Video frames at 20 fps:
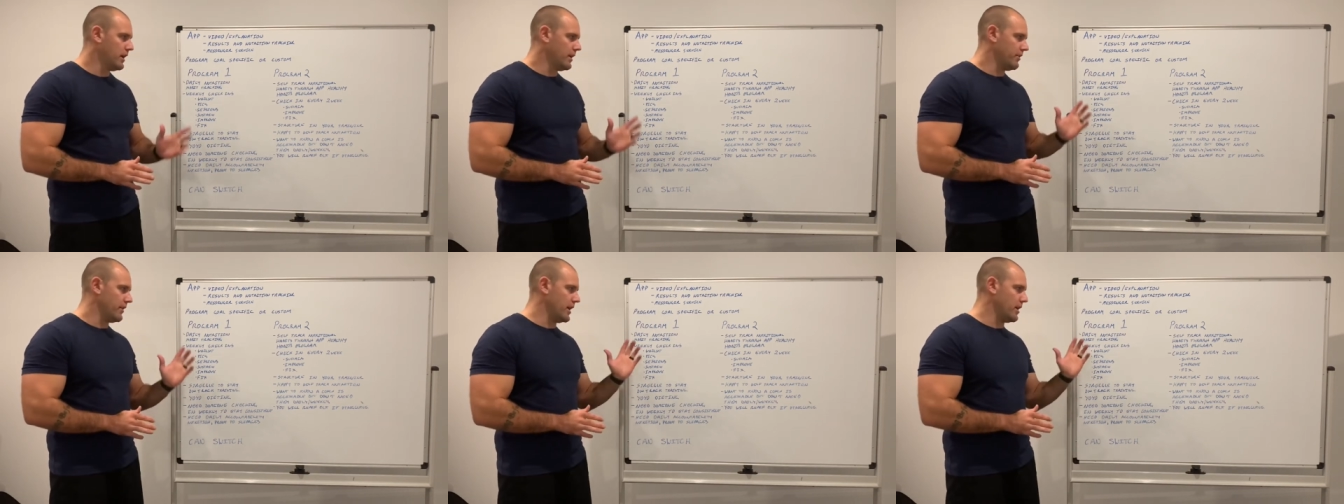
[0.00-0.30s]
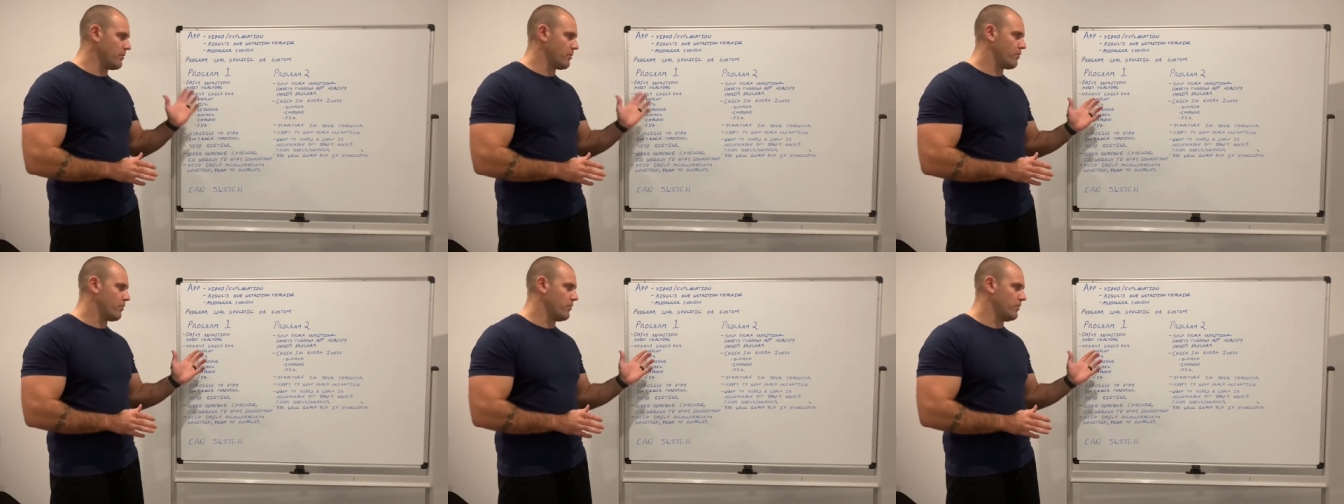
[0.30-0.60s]

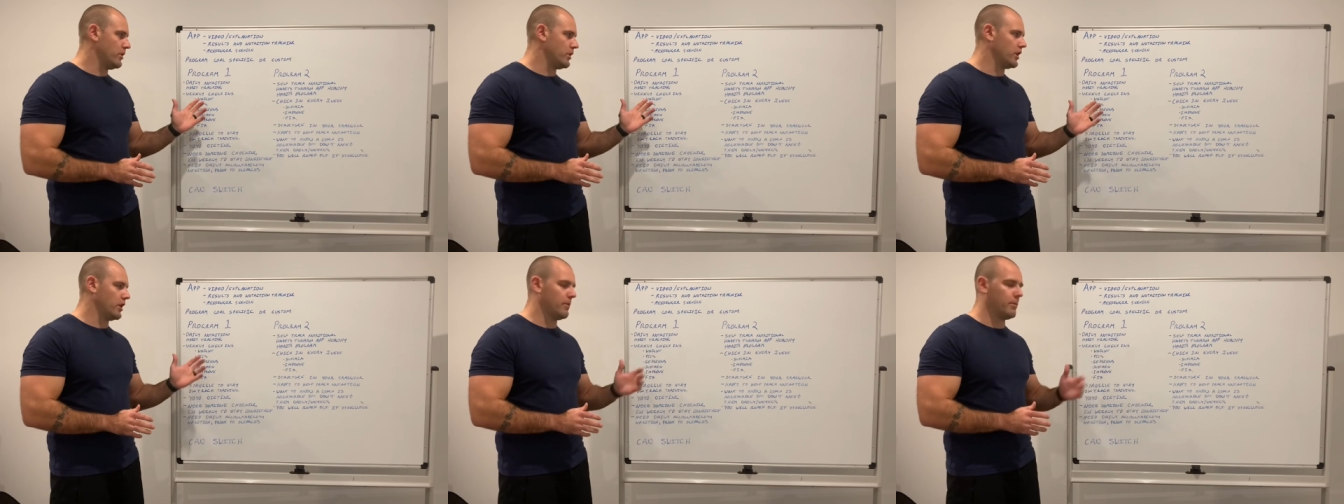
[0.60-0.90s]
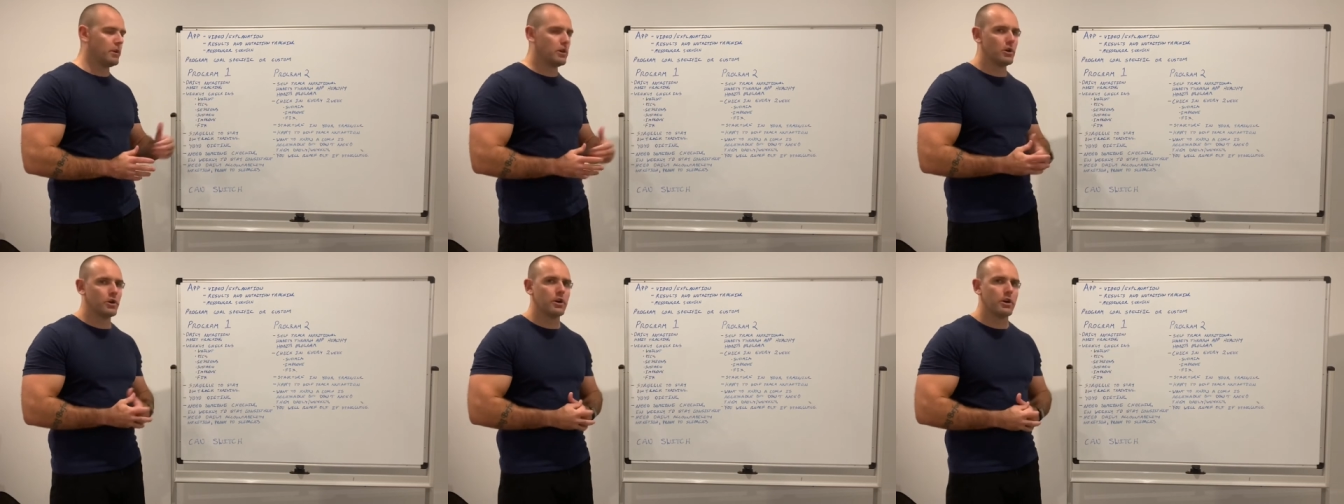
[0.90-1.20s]
then you're going to
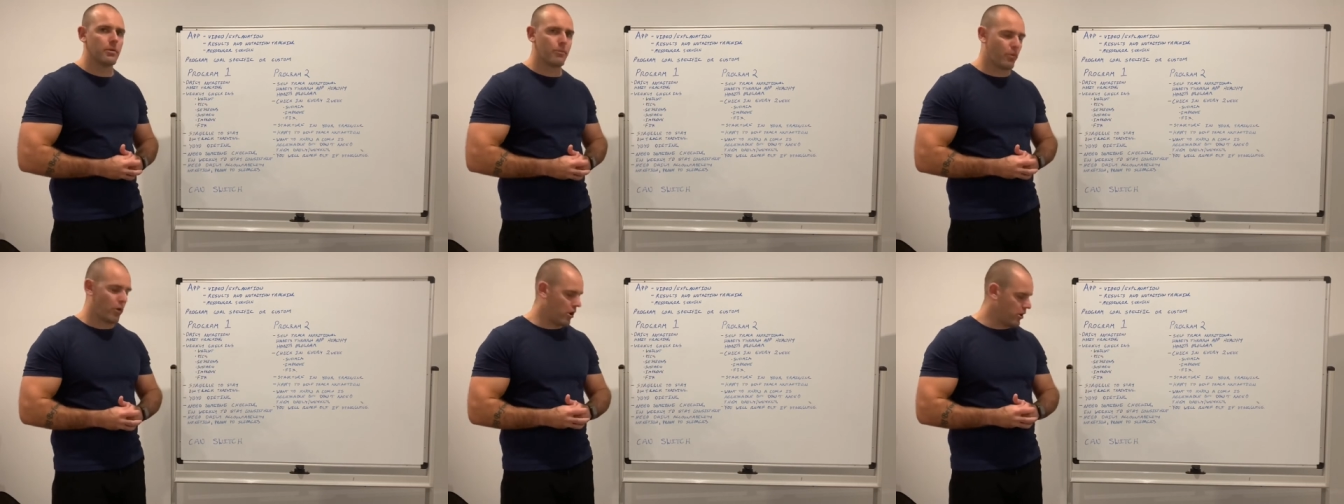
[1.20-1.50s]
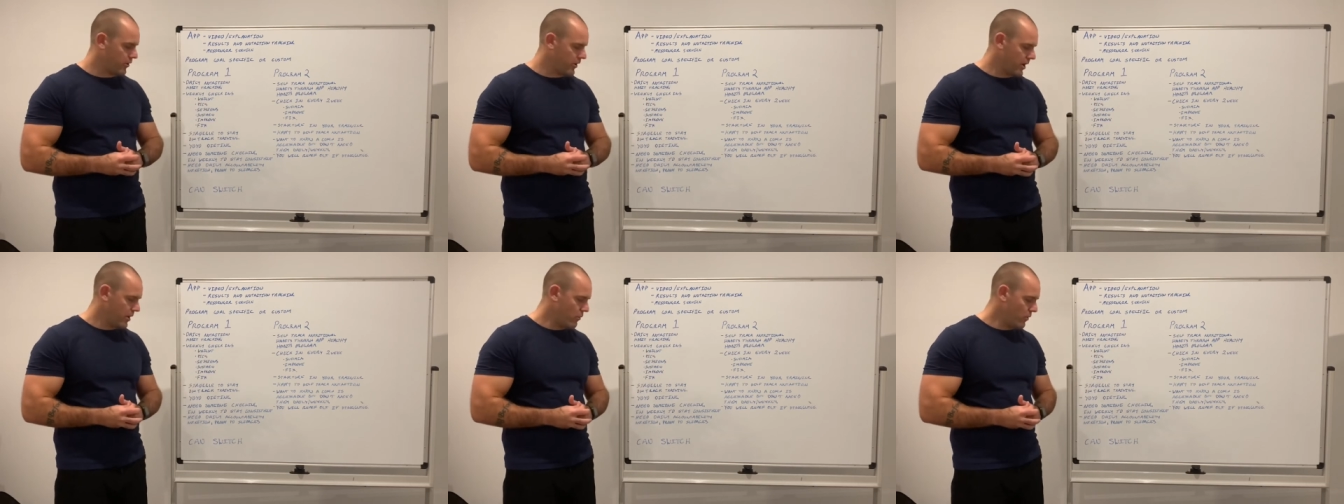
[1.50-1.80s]
be looking at
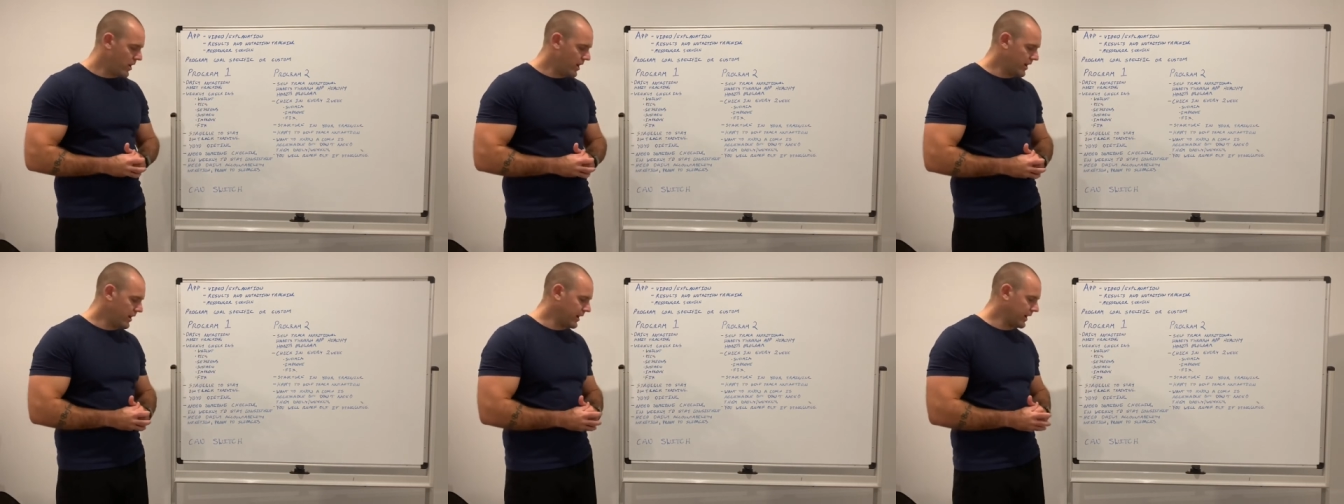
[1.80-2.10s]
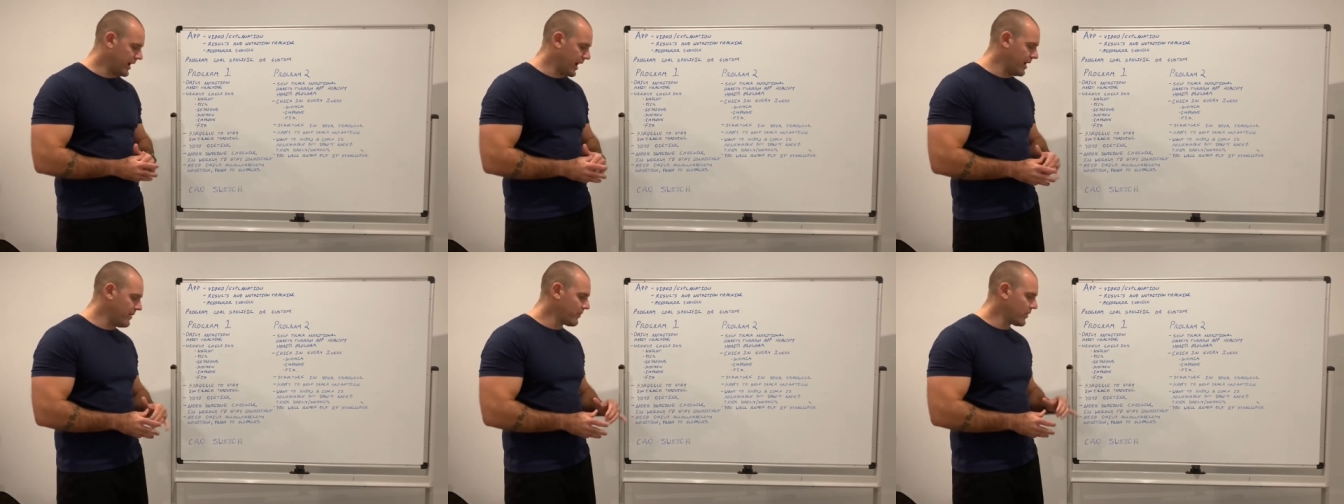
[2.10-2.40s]
program one,
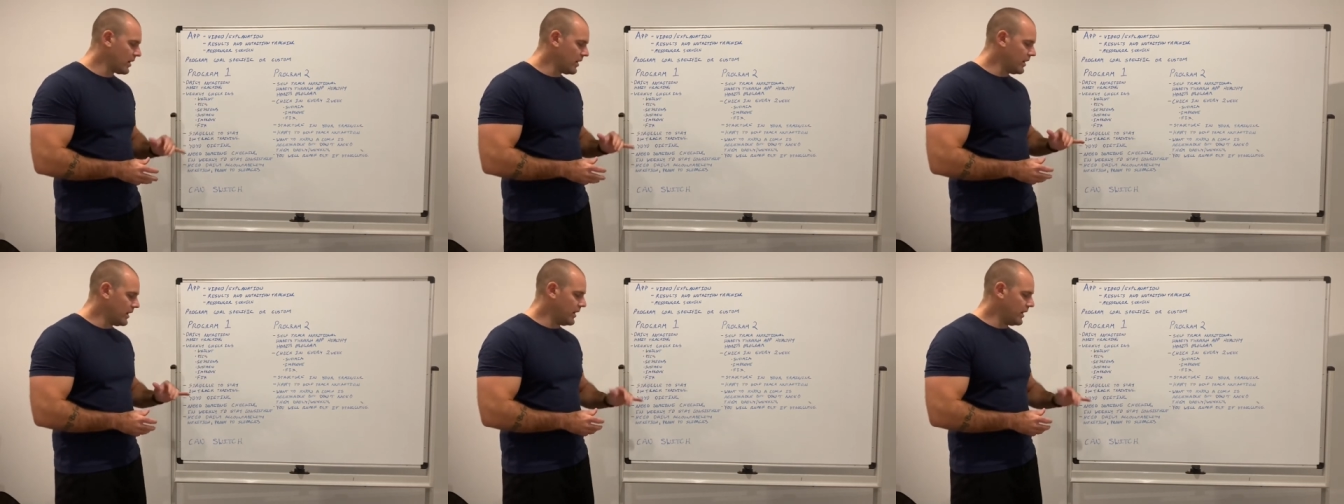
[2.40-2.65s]
okay?